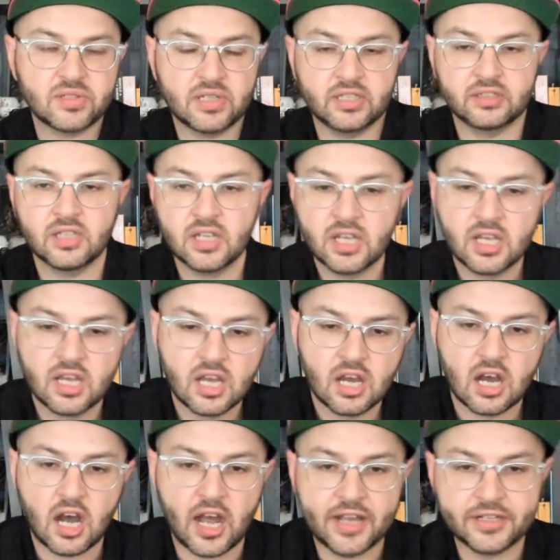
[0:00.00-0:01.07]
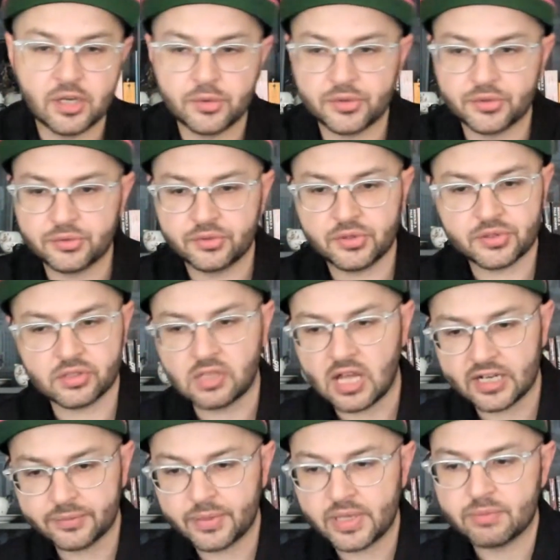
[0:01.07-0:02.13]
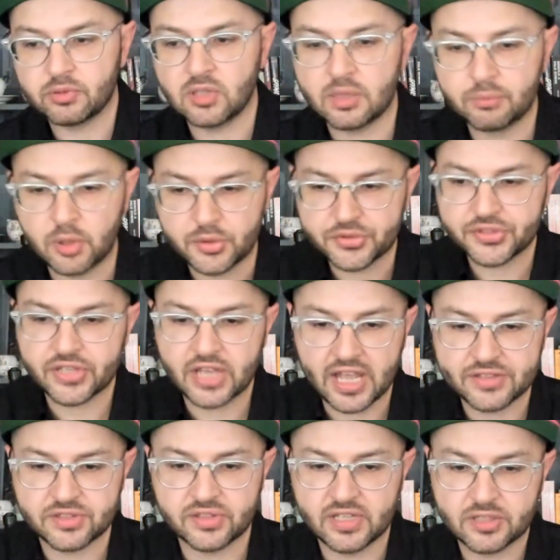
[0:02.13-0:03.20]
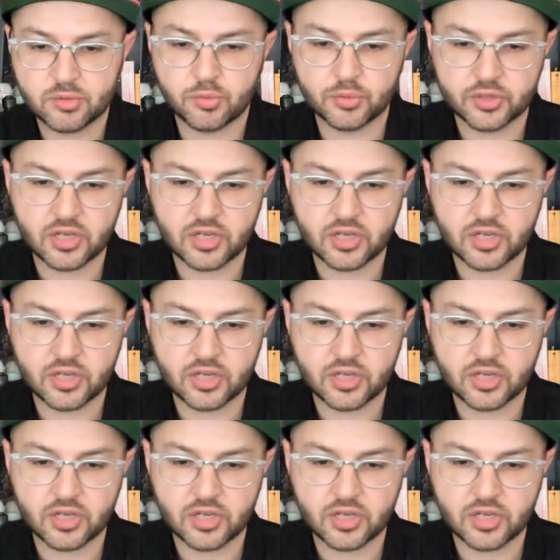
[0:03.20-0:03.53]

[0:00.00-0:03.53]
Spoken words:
And I know there's a lot of people on both sides of this.